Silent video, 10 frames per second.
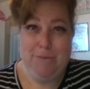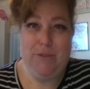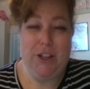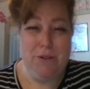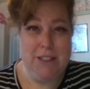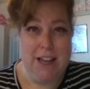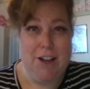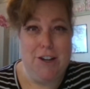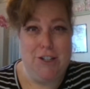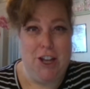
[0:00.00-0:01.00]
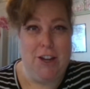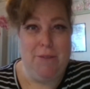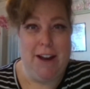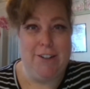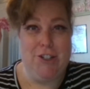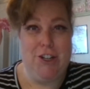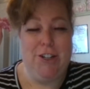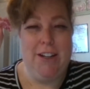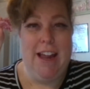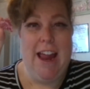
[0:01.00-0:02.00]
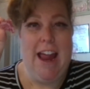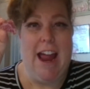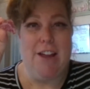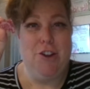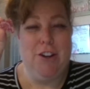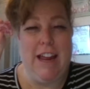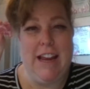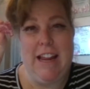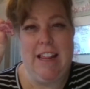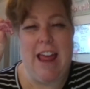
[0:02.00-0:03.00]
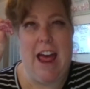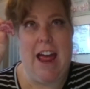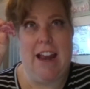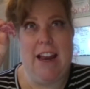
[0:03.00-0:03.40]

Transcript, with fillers: you suck on a Jelly Rancher, and you're getting that